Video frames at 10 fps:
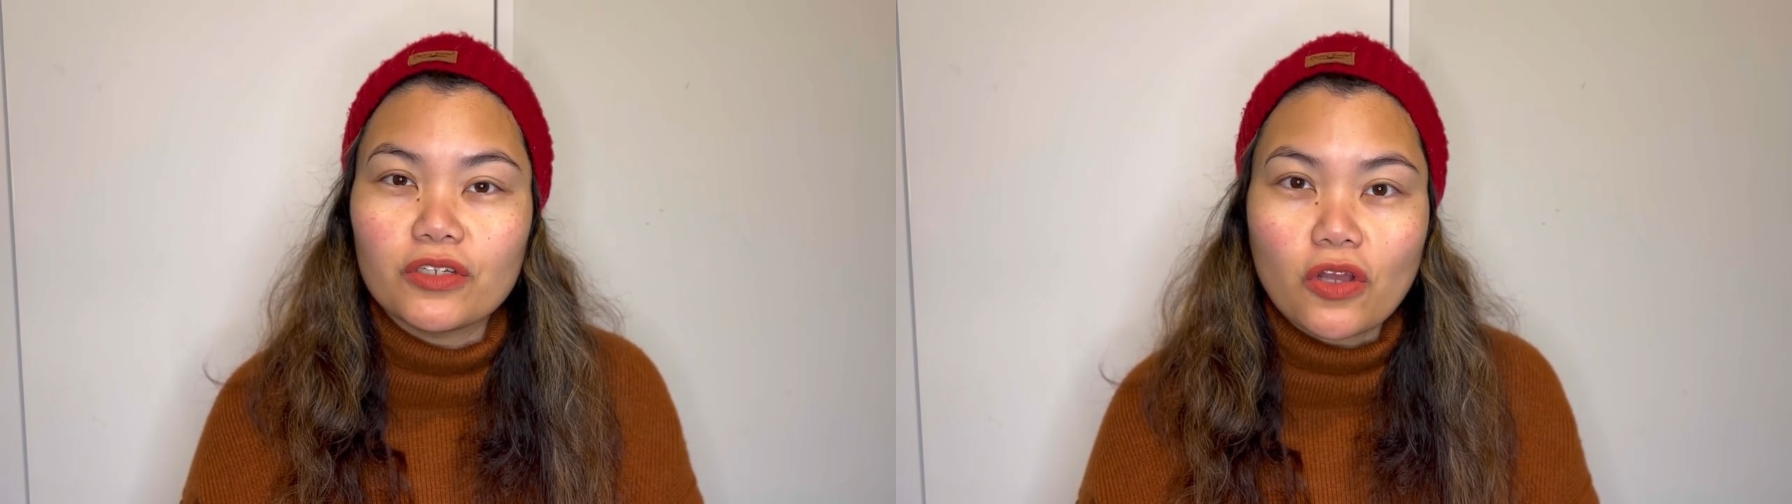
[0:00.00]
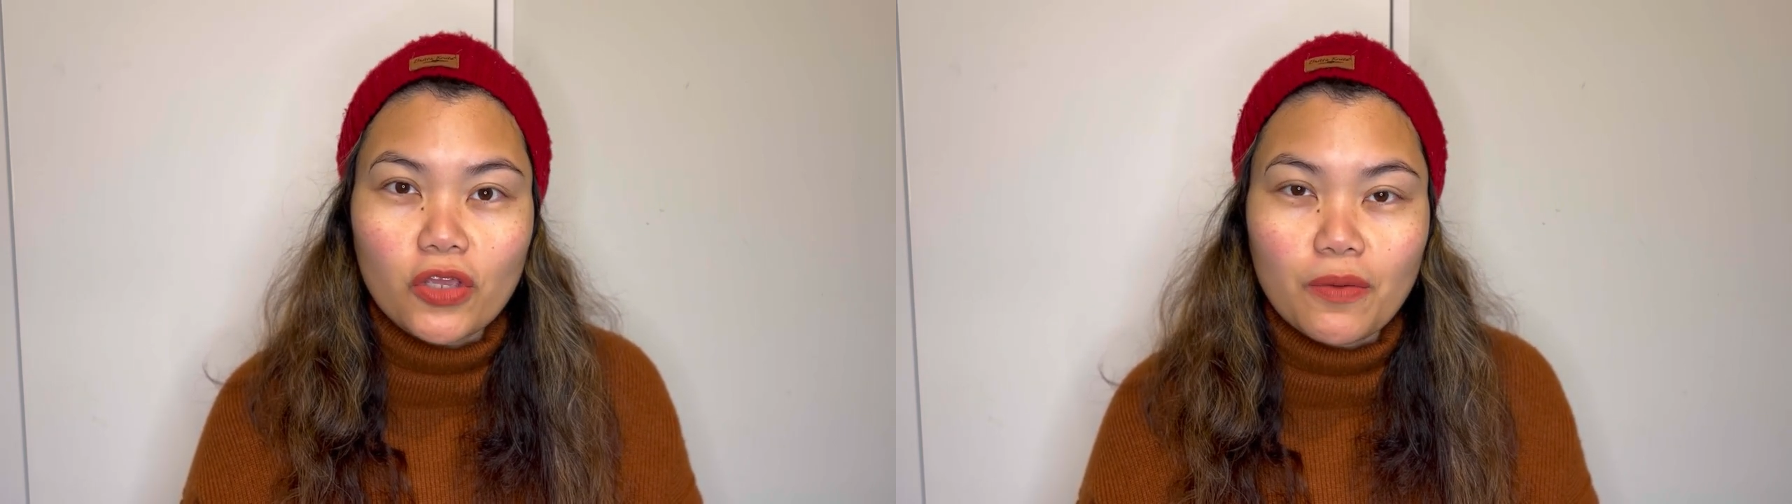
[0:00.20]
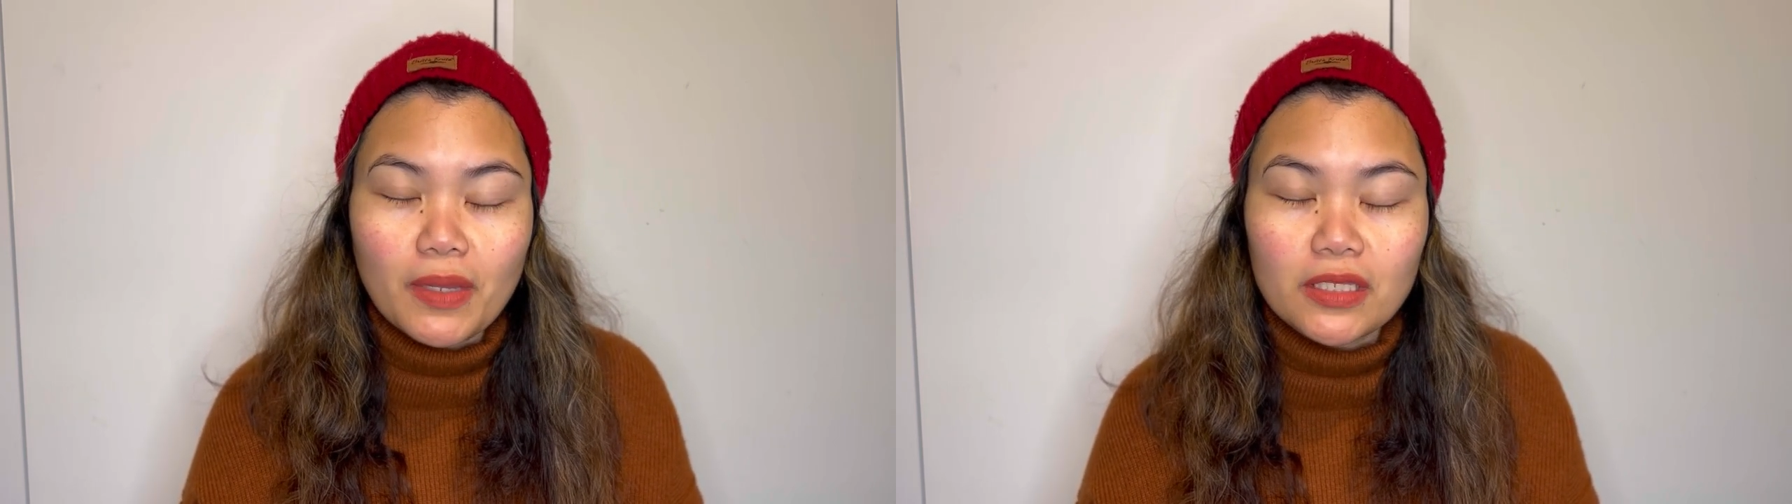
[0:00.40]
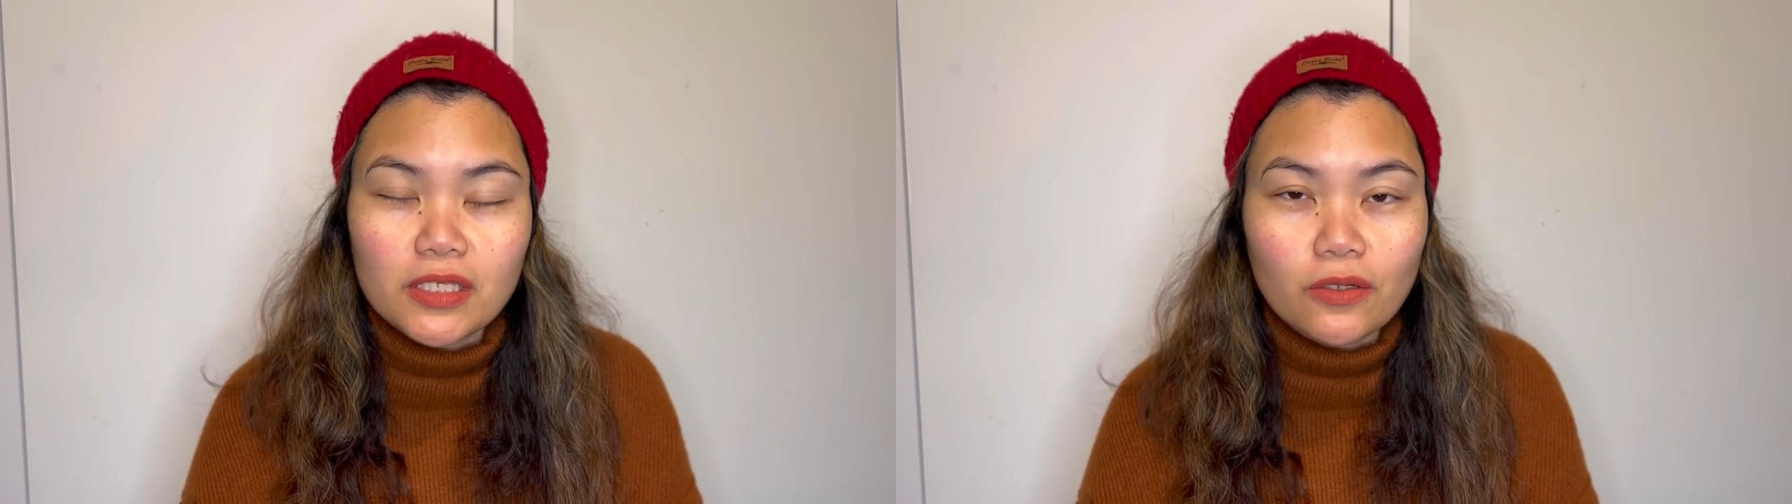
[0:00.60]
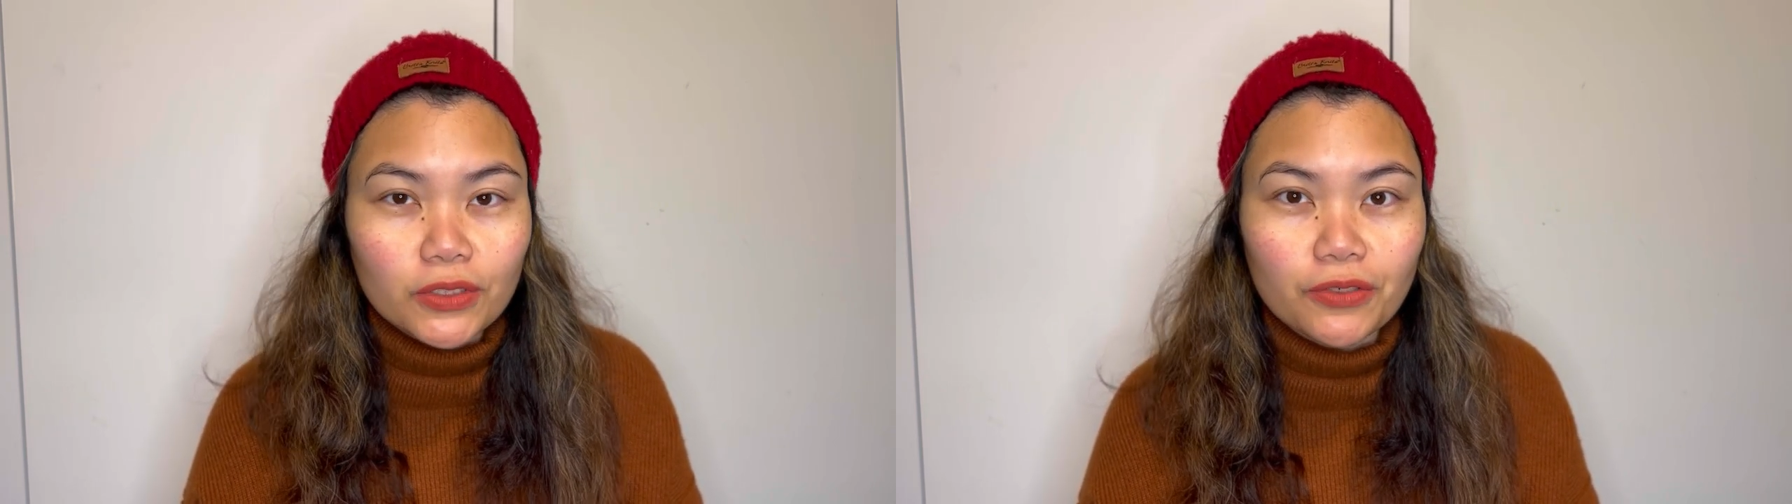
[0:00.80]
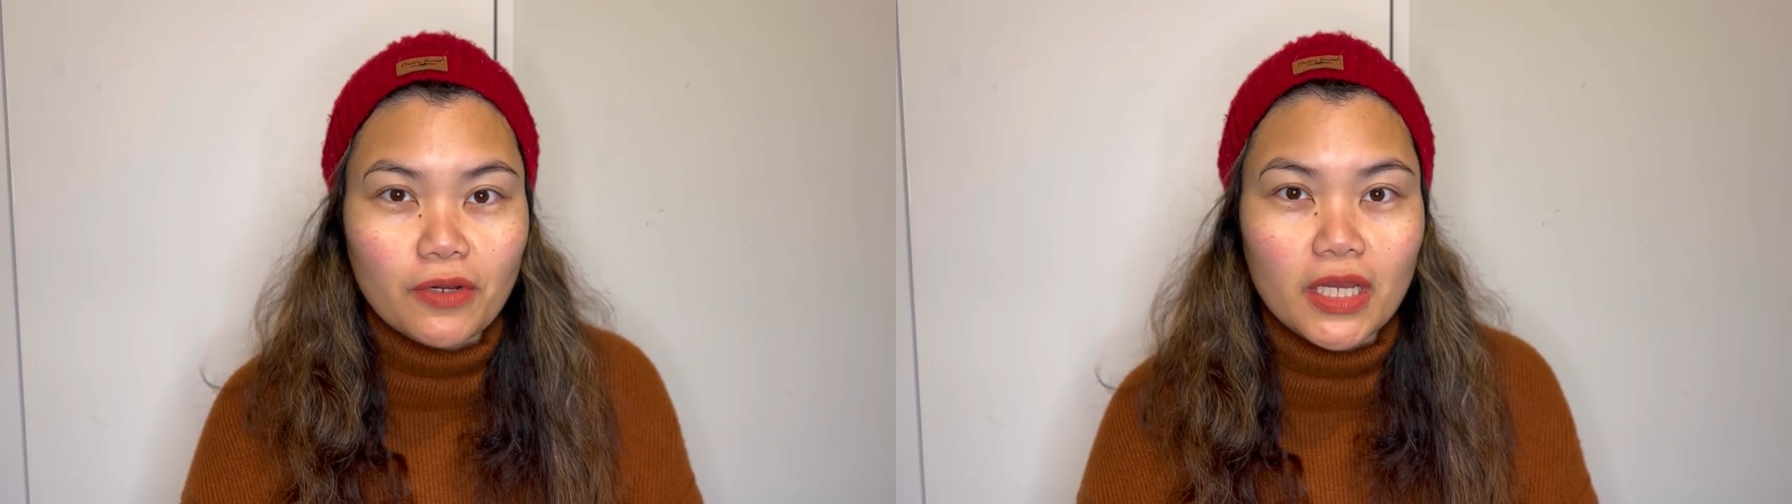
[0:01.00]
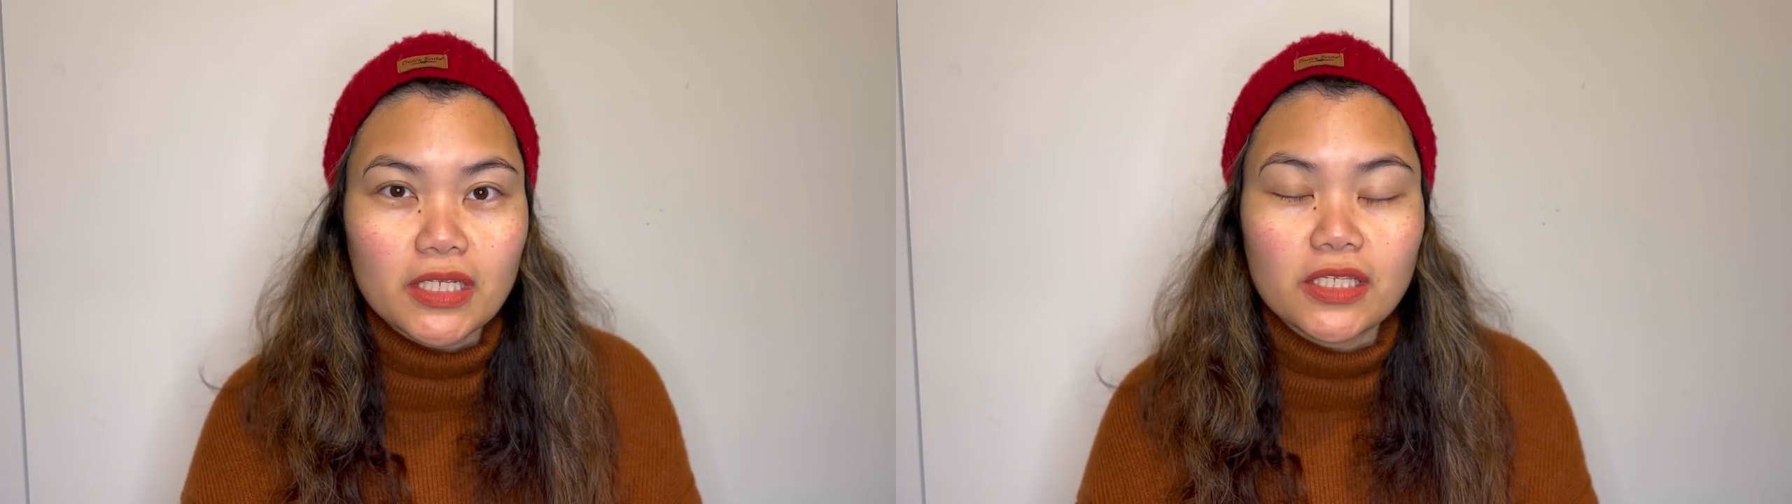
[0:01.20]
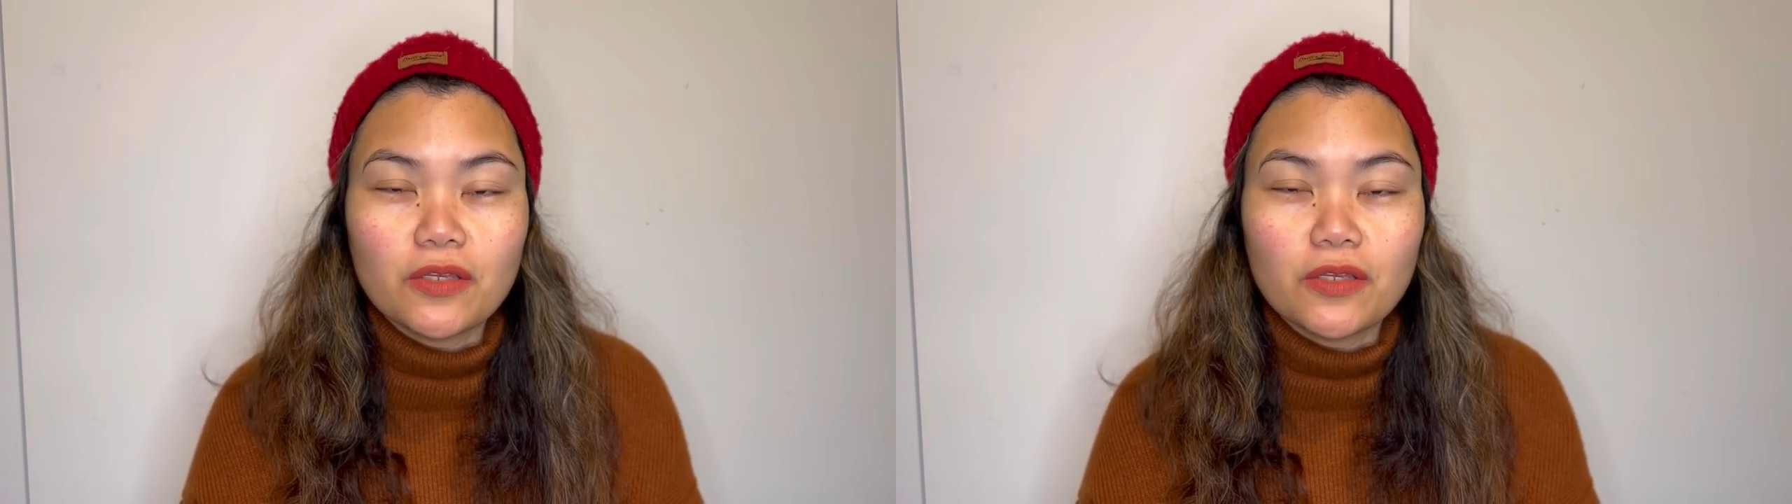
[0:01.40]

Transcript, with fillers: documents notarized,